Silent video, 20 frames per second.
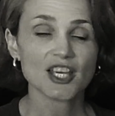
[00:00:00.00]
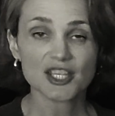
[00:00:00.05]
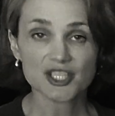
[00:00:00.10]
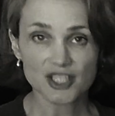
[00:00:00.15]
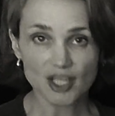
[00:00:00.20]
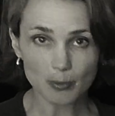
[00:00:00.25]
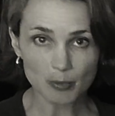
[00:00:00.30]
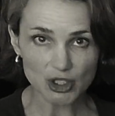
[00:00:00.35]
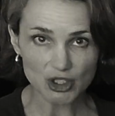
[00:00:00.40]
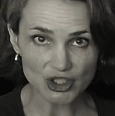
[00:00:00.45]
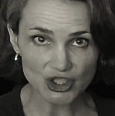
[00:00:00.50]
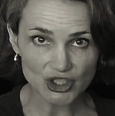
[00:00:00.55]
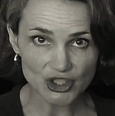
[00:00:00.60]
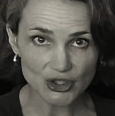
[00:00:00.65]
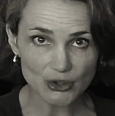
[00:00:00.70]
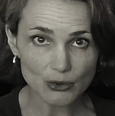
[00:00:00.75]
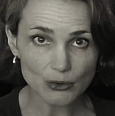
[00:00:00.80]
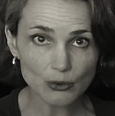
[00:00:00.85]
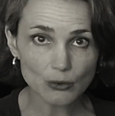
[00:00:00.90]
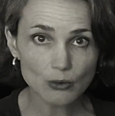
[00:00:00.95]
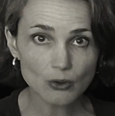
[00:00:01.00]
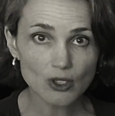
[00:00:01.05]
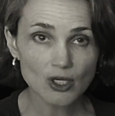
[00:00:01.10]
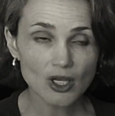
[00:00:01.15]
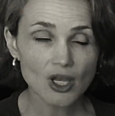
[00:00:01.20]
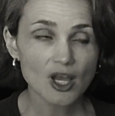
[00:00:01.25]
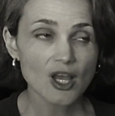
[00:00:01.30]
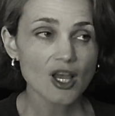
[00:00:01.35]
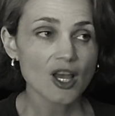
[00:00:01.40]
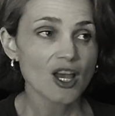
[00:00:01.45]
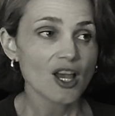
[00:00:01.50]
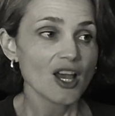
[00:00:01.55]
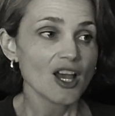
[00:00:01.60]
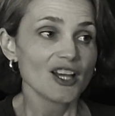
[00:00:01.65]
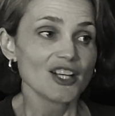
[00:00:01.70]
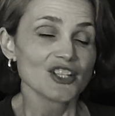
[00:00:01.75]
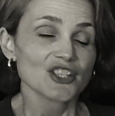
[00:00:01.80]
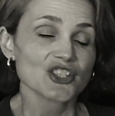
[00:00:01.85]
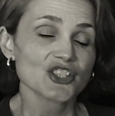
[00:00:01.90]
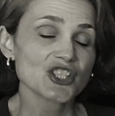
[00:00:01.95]
Number two,
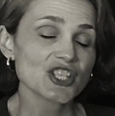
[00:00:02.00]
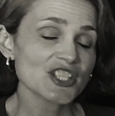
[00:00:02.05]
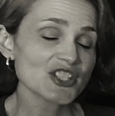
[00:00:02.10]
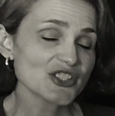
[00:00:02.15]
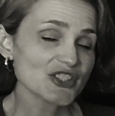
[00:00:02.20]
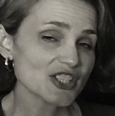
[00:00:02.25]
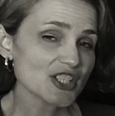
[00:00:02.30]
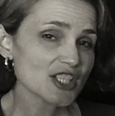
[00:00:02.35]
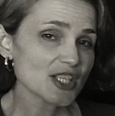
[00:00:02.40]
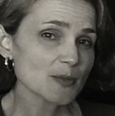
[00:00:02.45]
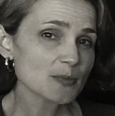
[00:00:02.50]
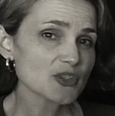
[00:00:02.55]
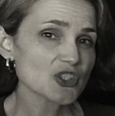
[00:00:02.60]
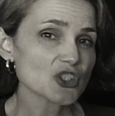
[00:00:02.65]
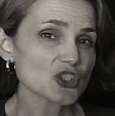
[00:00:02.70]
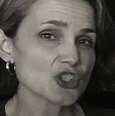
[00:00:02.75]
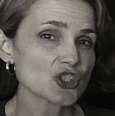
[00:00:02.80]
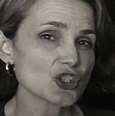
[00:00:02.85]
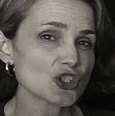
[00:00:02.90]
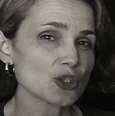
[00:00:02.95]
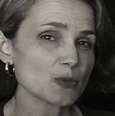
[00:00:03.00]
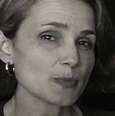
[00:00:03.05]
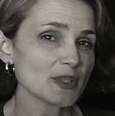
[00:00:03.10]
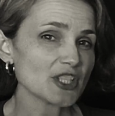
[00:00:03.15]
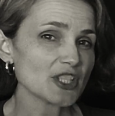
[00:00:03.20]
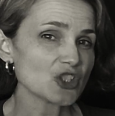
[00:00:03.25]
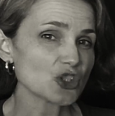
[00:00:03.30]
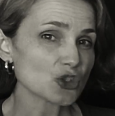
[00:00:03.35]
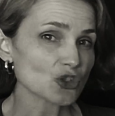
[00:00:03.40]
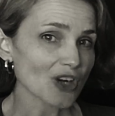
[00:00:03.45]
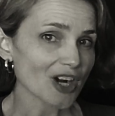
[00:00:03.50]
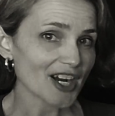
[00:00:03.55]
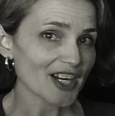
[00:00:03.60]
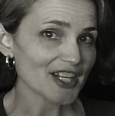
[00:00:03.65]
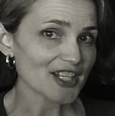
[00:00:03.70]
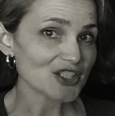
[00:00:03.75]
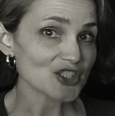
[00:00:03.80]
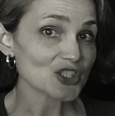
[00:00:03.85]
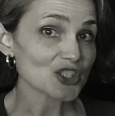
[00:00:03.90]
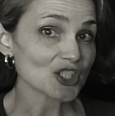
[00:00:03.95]
she seems to be
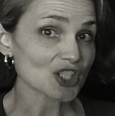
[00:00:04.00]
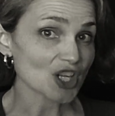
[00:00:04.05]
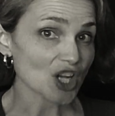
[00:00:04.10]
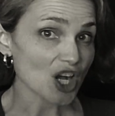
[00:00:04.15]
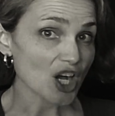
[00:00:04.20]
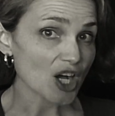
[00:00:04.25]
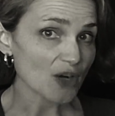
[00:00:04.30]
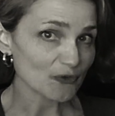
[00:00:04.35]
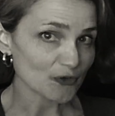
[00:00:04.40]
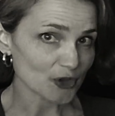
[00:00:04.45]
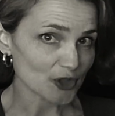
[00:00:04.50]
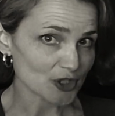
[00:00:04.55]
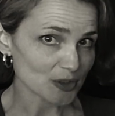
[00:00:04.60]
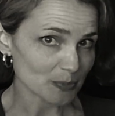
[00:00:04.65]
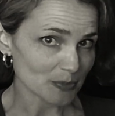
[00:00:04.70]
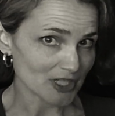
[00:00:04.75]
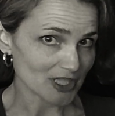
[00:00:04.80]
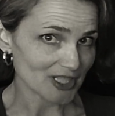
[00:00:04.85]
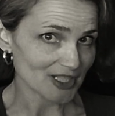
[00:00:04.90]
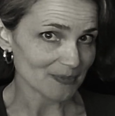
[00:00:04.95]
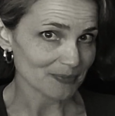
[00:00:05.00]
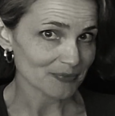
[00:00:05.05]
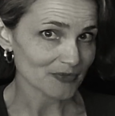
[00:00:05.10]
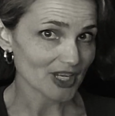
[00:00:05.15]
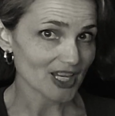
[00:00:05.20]
trying to comfort me.